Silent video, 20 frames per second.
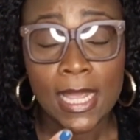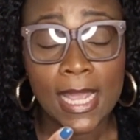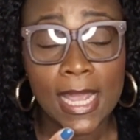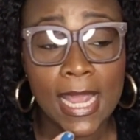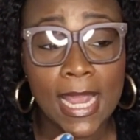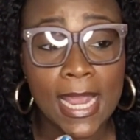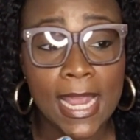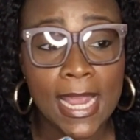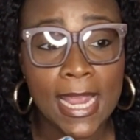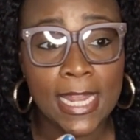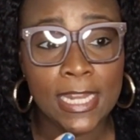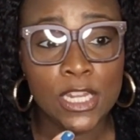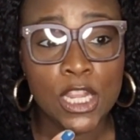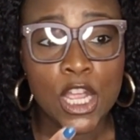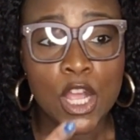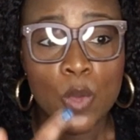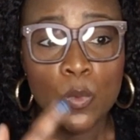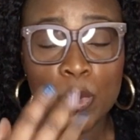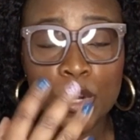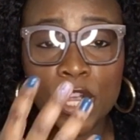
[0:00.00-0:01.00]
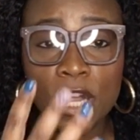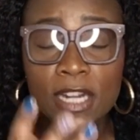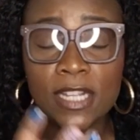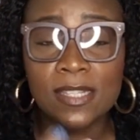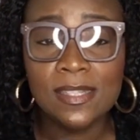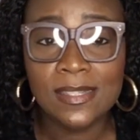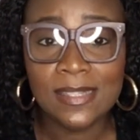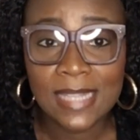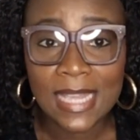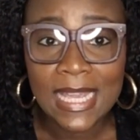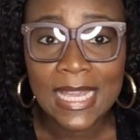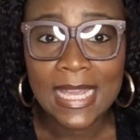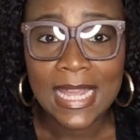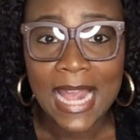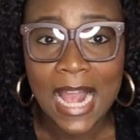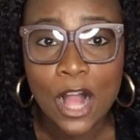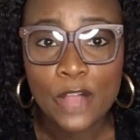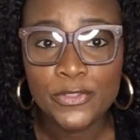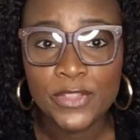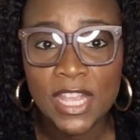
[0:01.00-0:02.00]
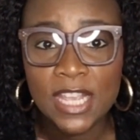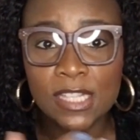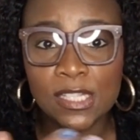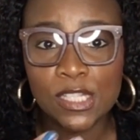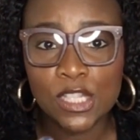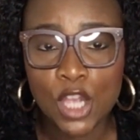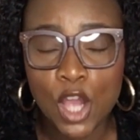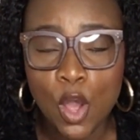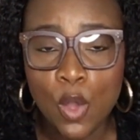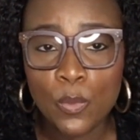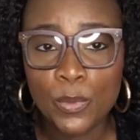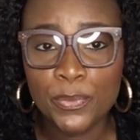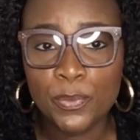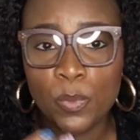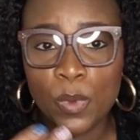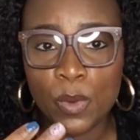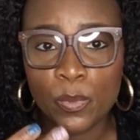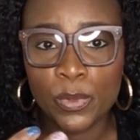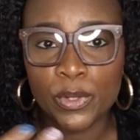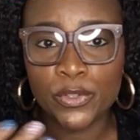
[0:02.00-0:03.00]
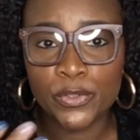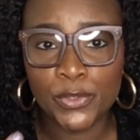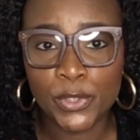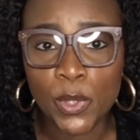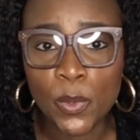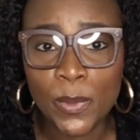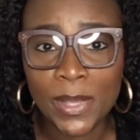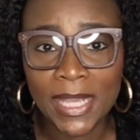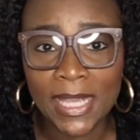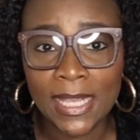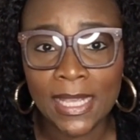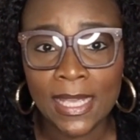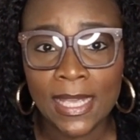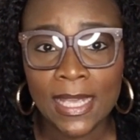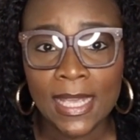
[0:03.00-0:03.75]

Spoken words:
and we're going to see how things go with what we're doing.